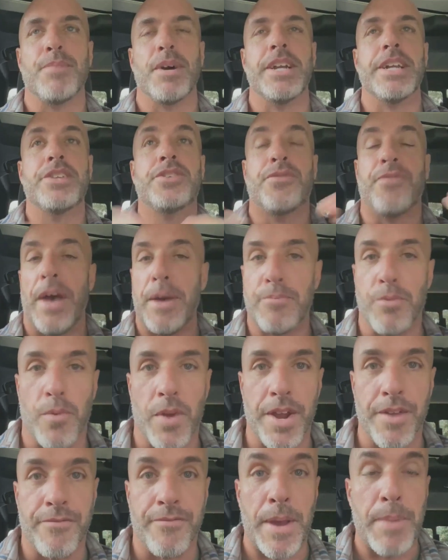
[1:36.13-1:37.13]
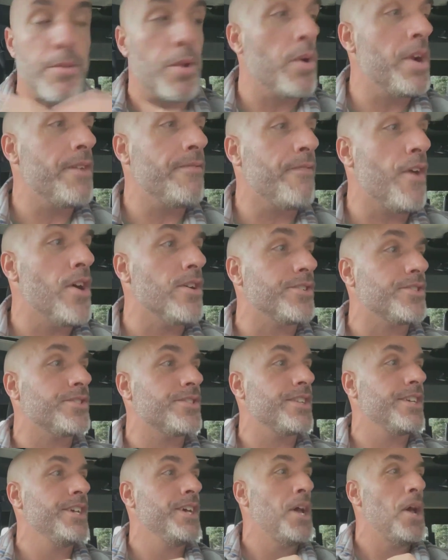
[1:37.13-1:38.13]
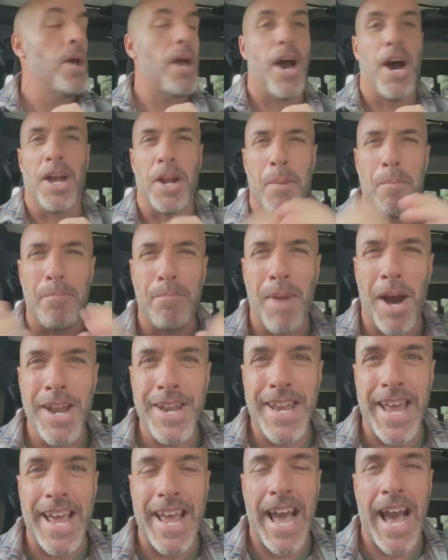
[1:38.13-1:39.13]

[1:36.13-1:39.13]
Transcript: But it's February, February 1st on a Monday.